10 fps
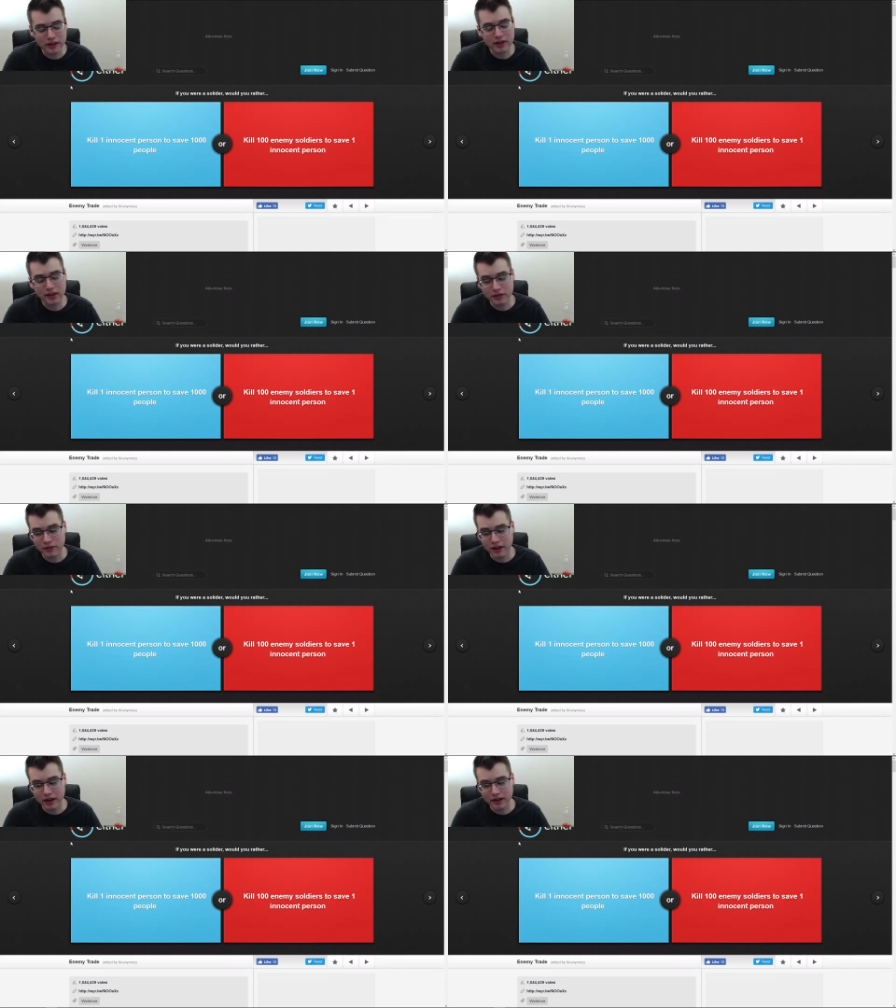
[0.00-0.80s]
In
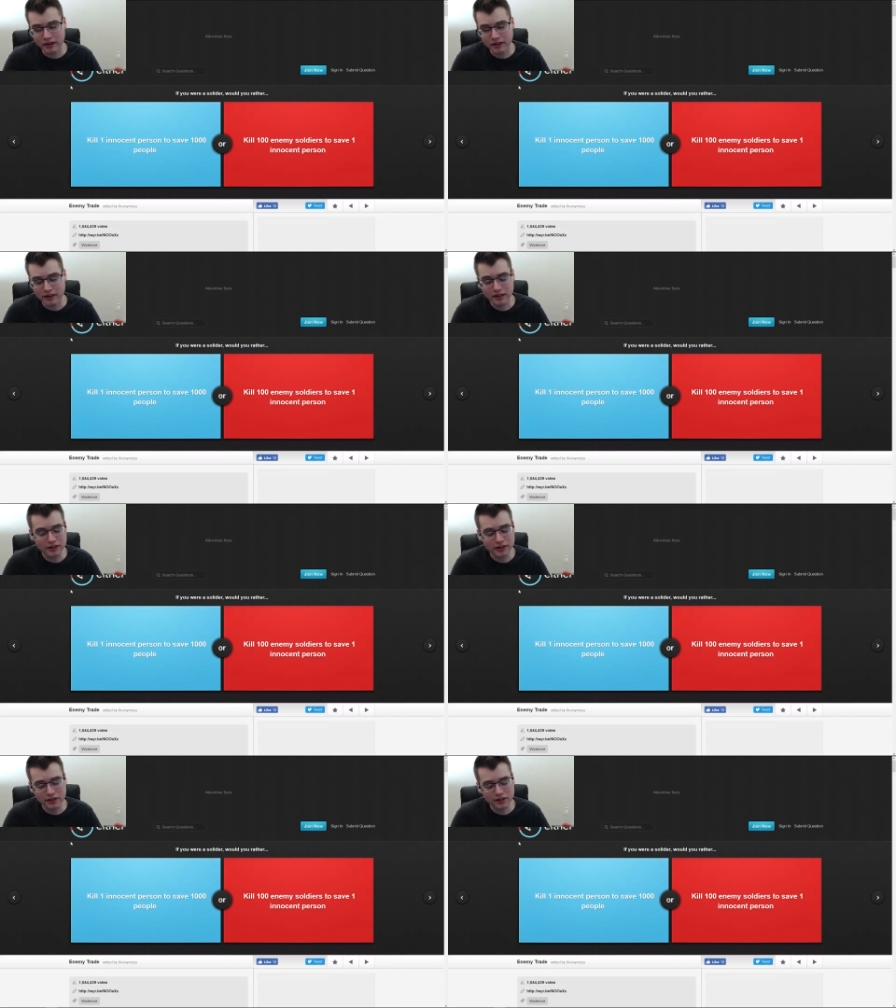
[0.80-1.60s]
reality,
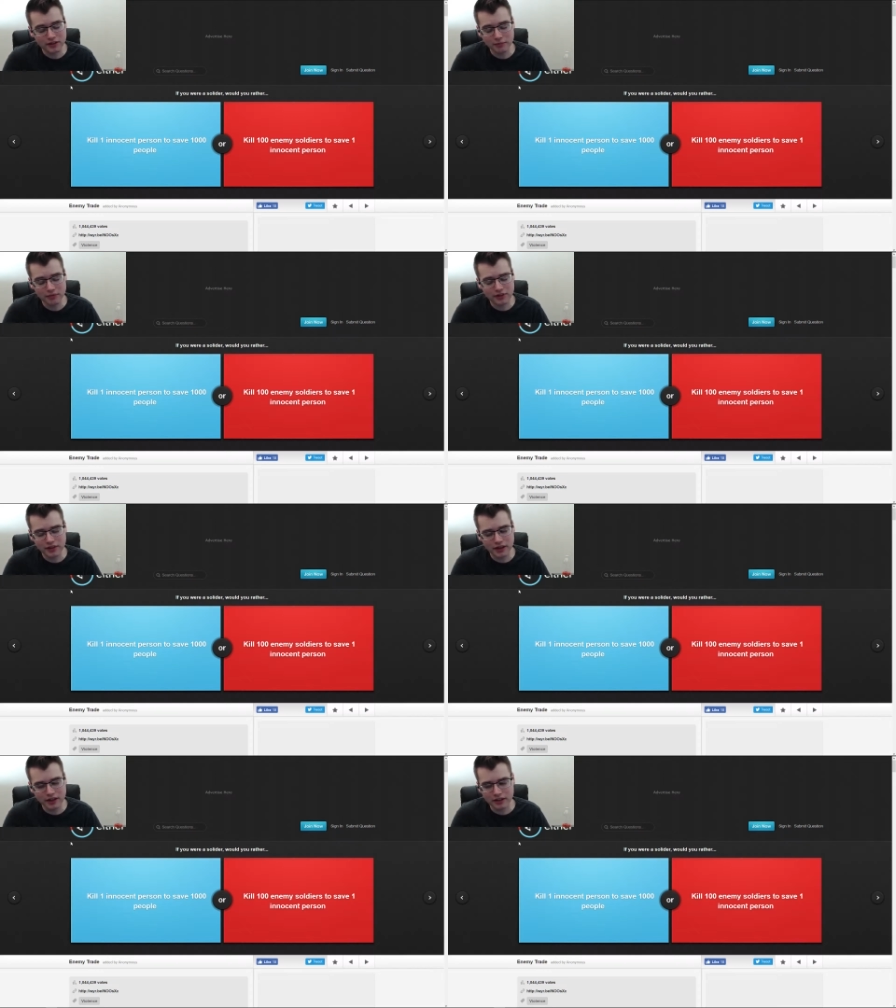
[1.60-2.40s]
you're not
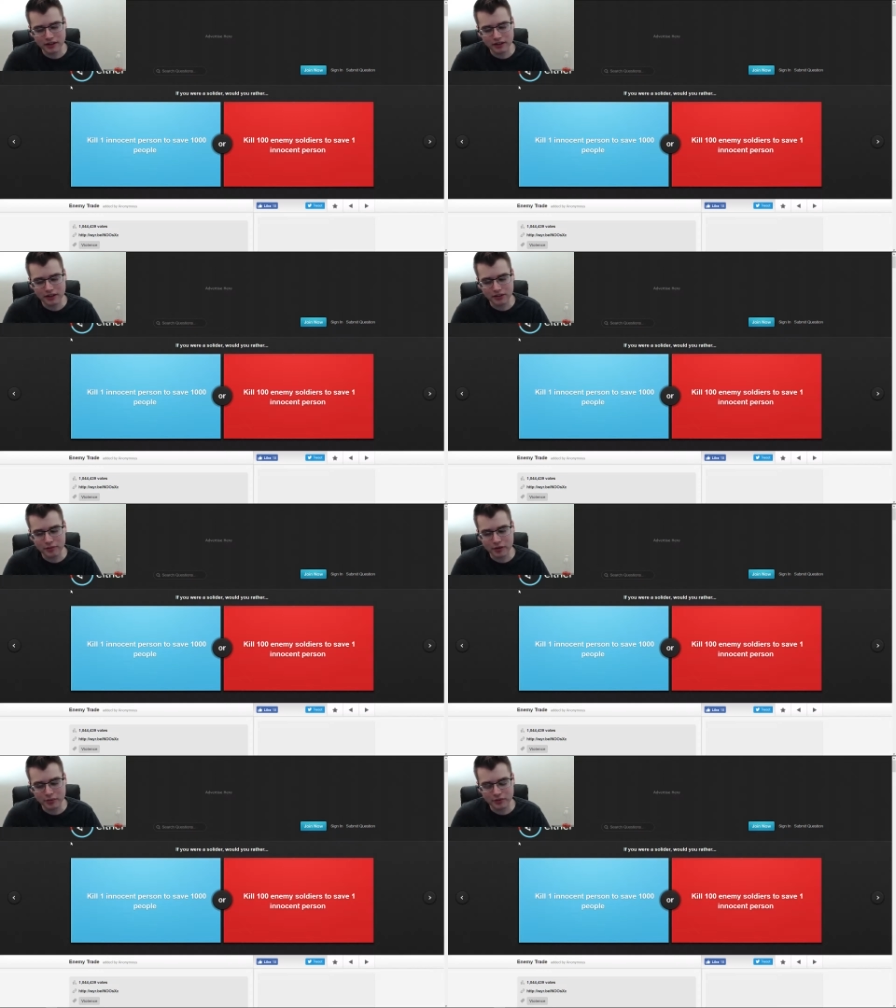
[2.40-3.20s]
going to kill 100
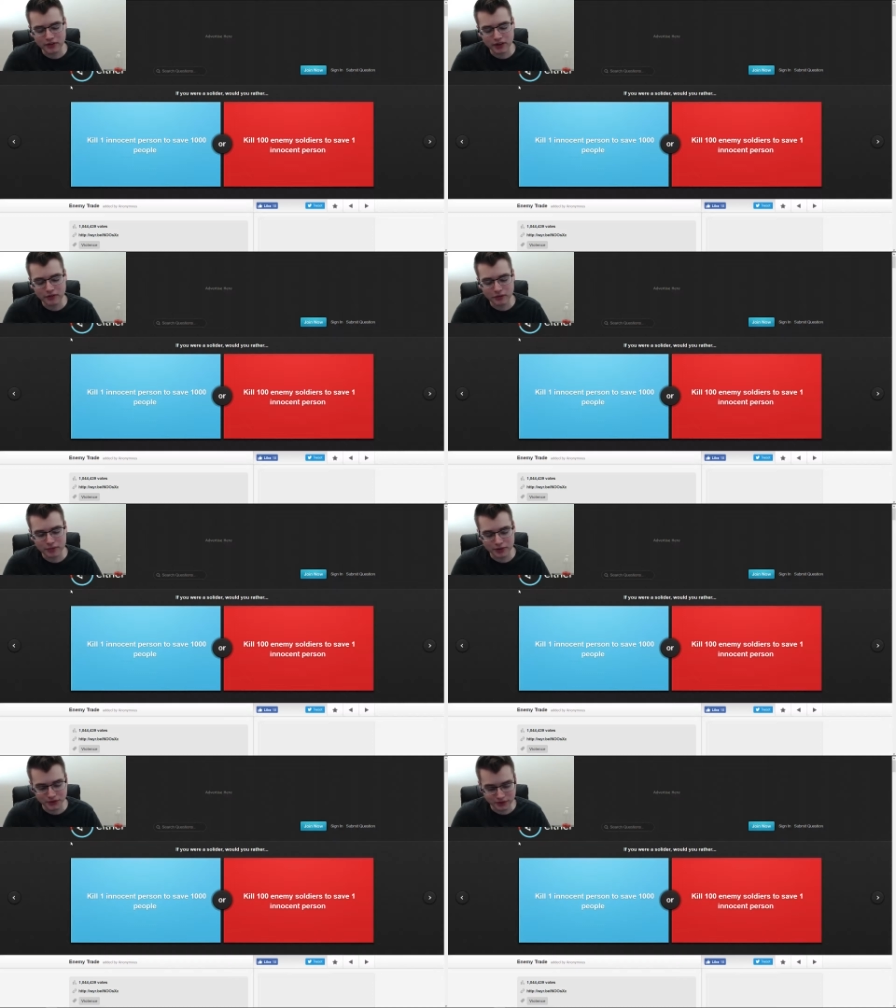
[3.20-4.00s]
people to save one
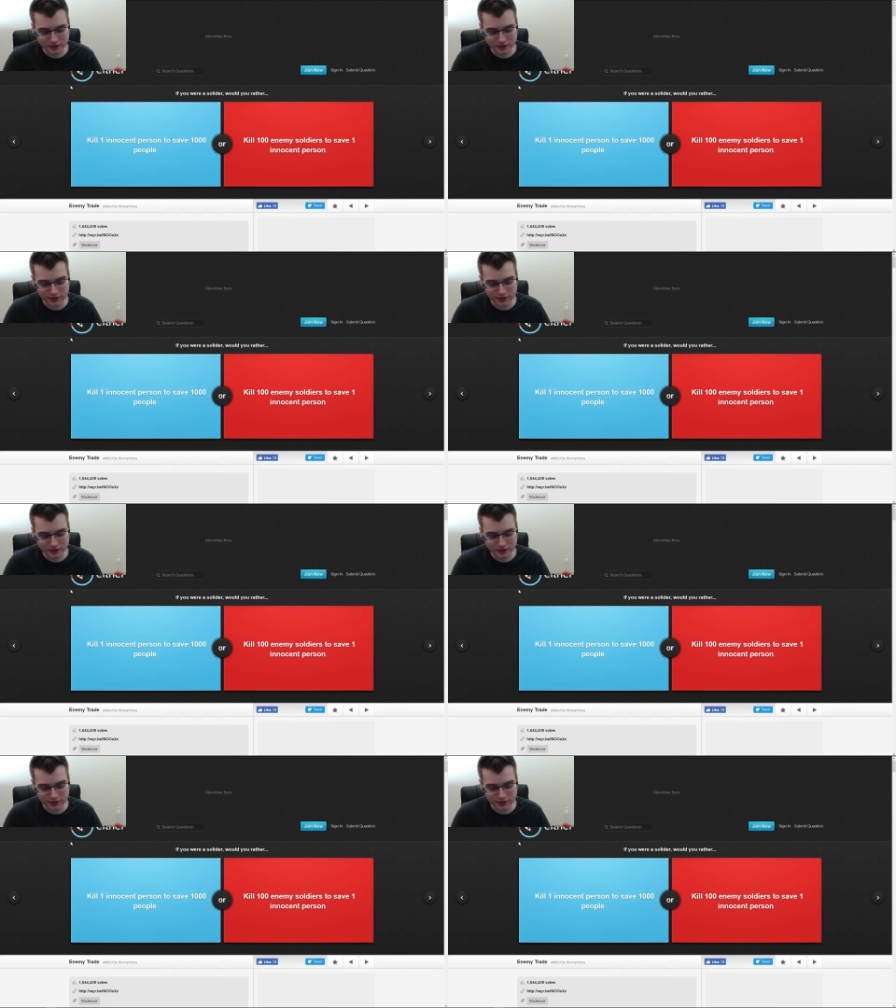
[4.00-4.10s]
person.